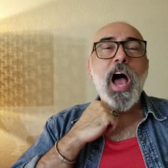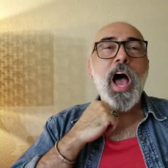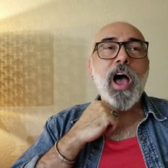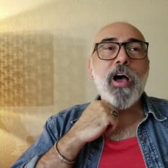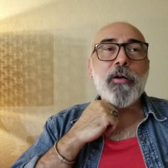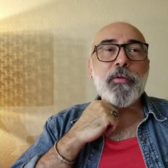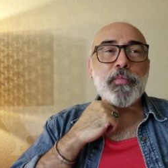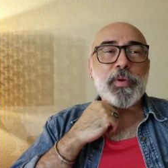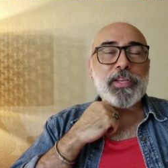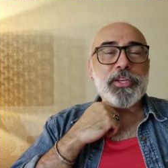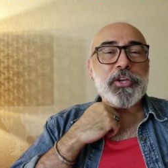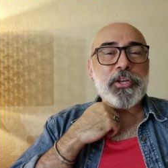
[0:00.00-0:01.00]

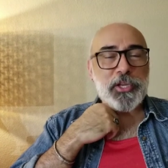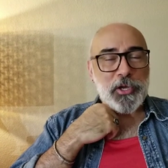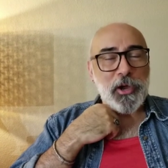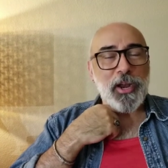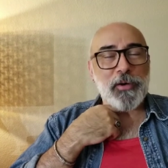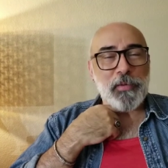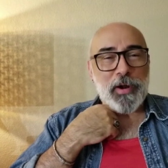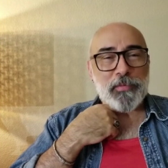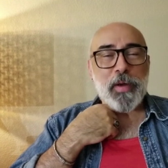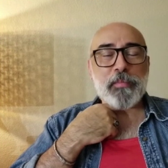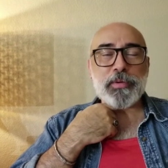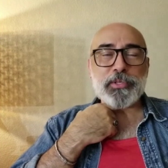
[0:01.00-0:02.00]
But you're going to want to
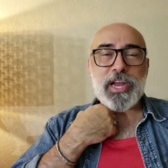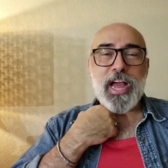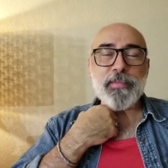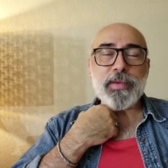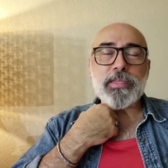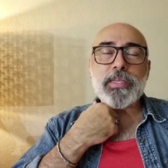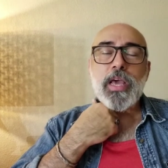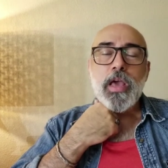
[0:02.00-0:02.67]
wear pajamas.